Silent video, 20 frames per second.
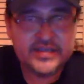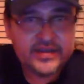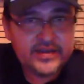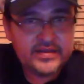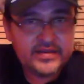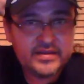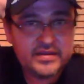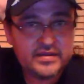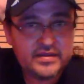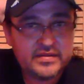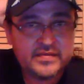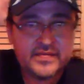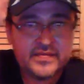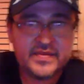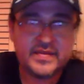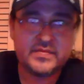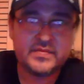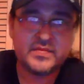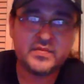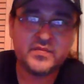in a
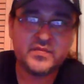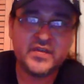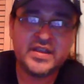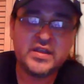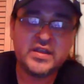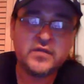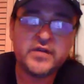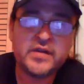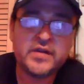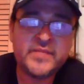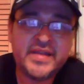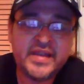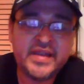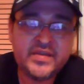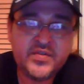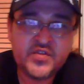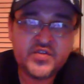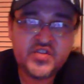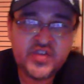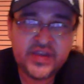video on my
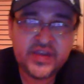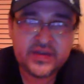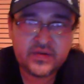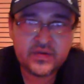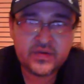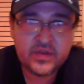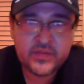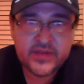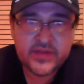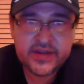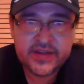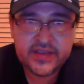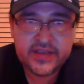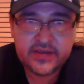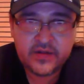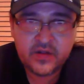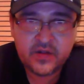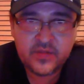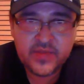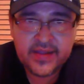other channel, I'm going to get
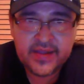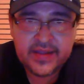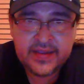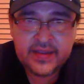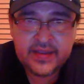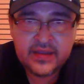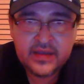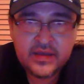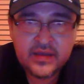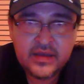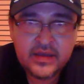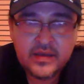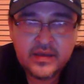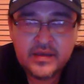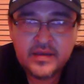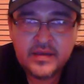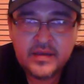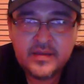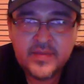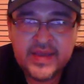all my
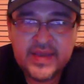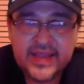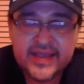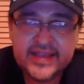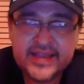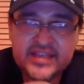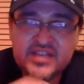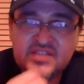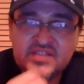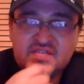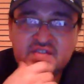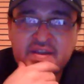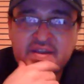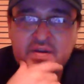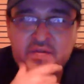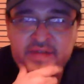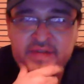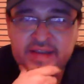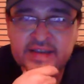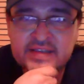packages
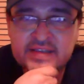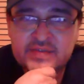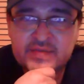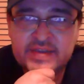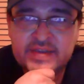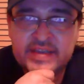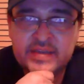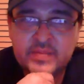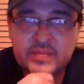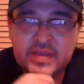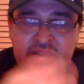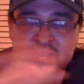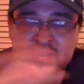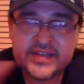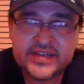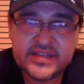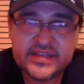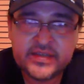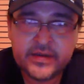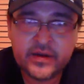out next week because I
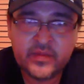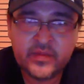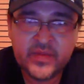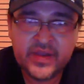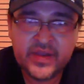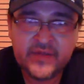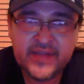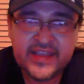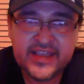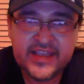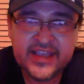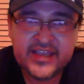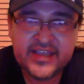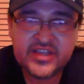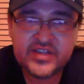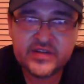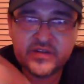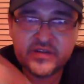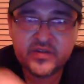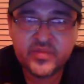start my
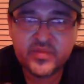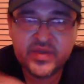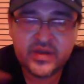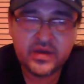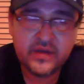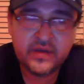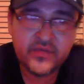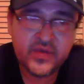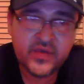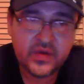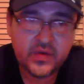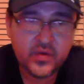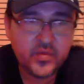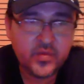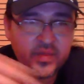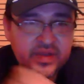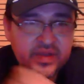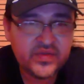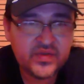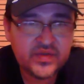vacation. I'll be off the whole
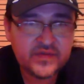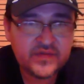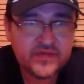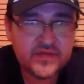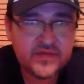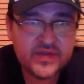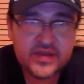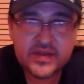month of